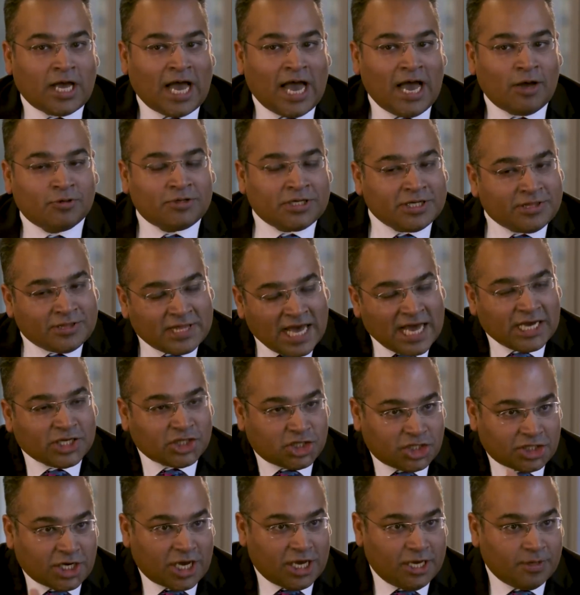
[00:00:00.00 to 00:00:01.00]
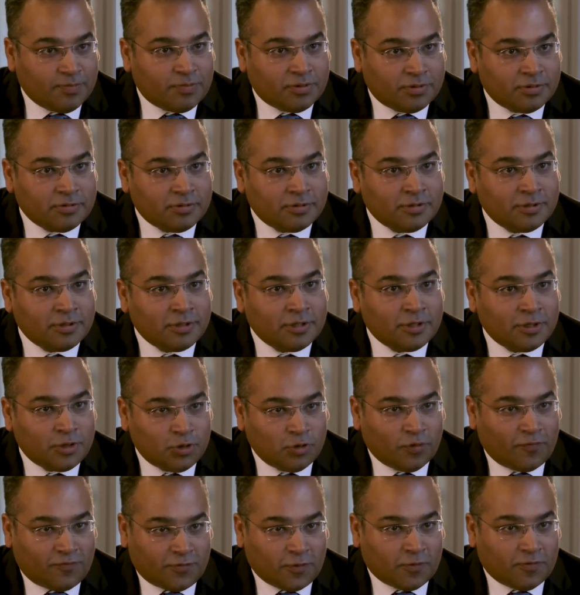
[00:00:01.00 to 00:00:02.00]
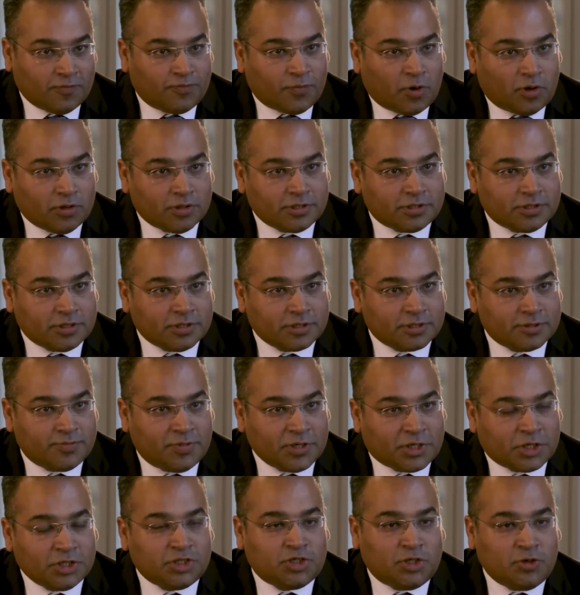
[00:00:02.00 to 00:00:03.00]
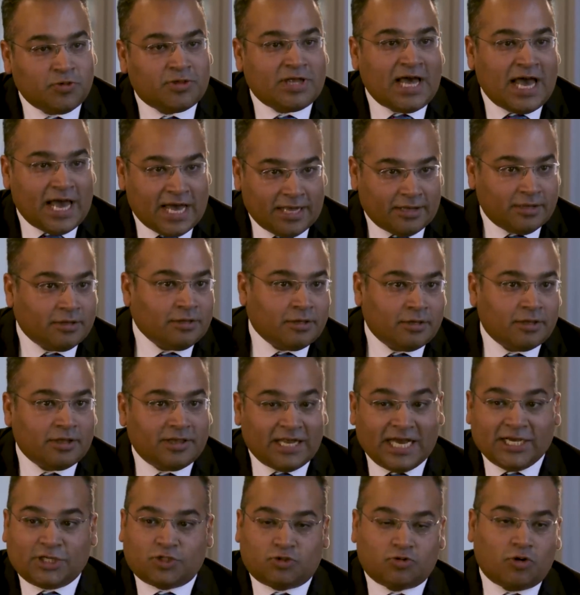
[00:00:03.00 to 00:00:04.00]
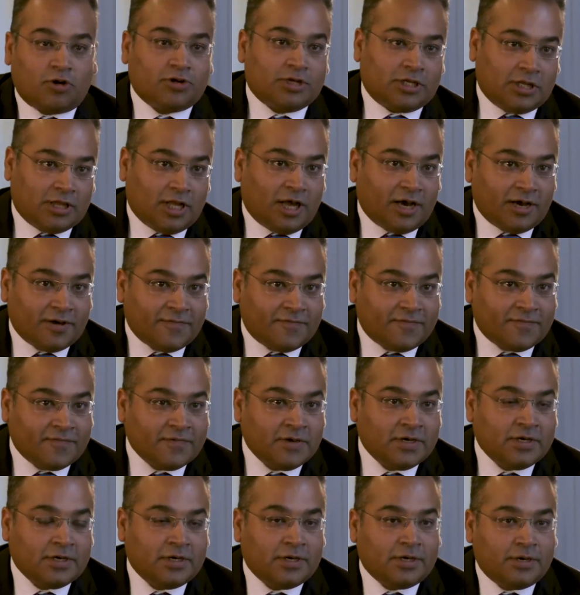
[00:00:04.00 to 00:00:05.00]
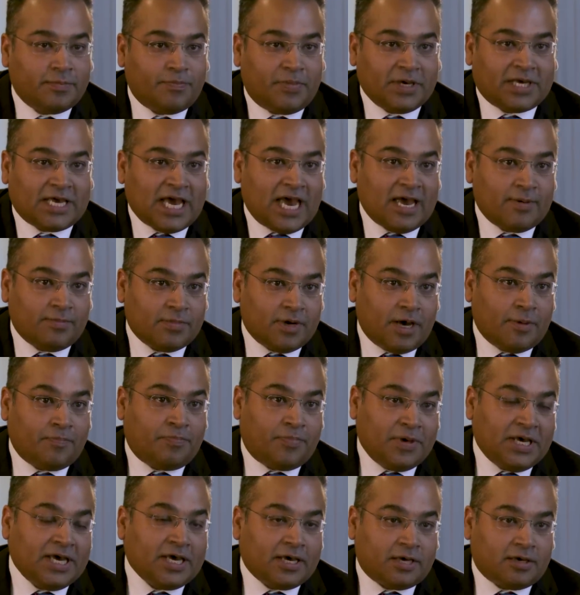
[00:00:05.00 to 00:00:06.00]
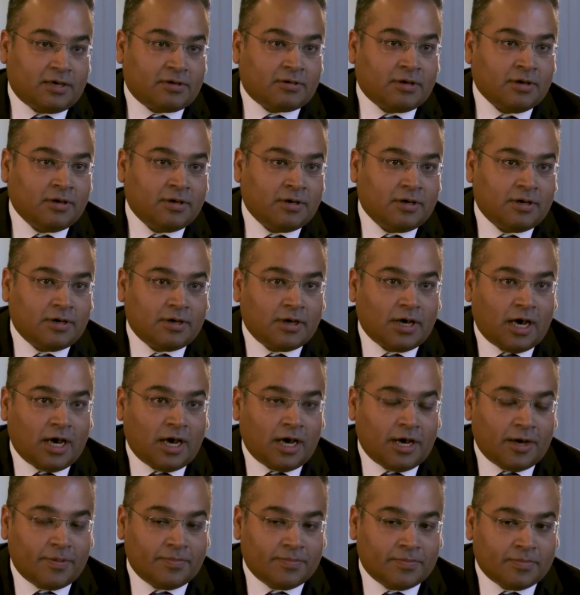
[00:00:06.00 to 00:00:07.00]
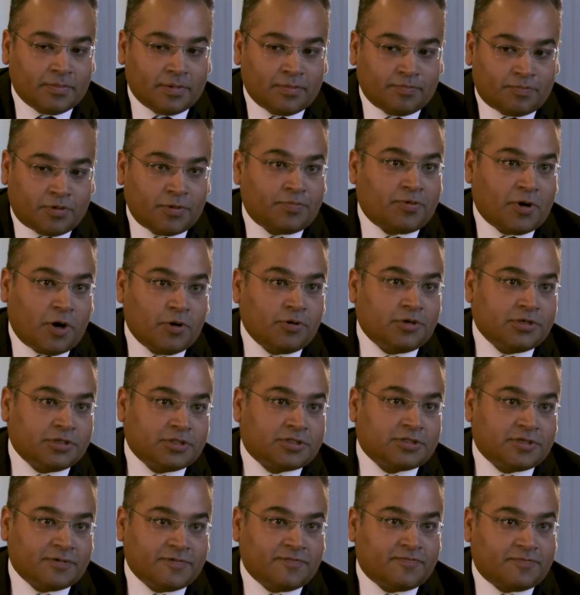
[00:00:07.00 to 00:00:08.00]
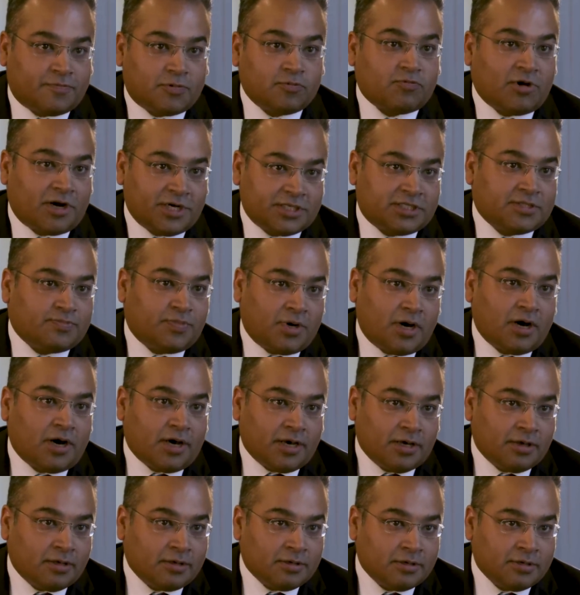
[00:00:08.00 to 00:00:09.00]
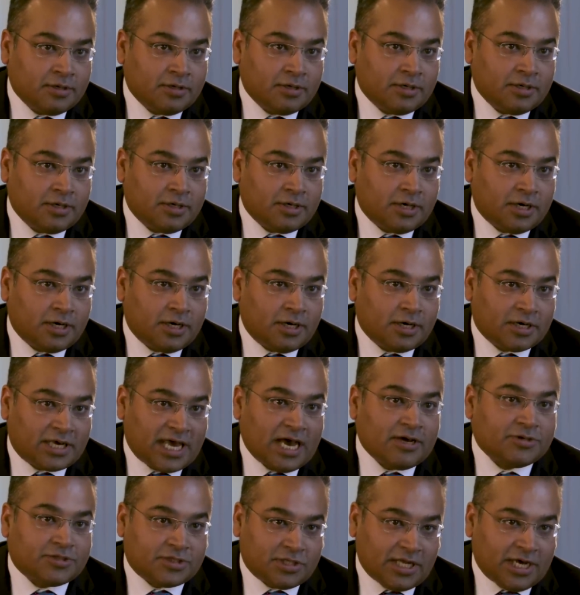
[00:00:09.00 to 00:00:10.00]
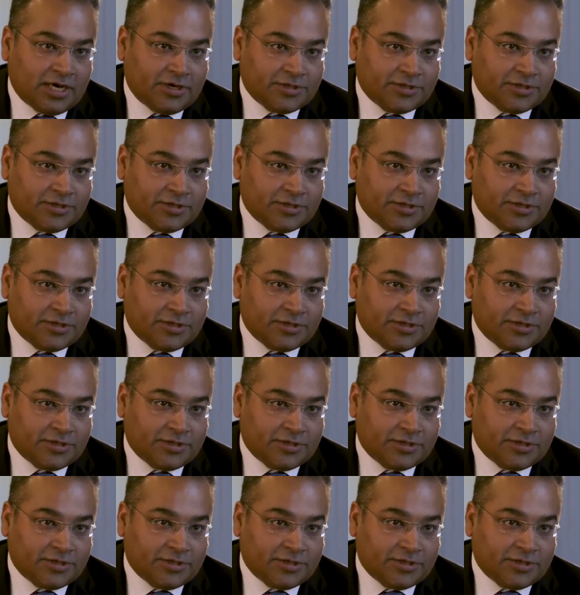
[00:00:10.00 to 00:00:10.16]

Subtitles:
How did that shape your view of politics? Because you then, later on in life, became a big proponent of the right to buy council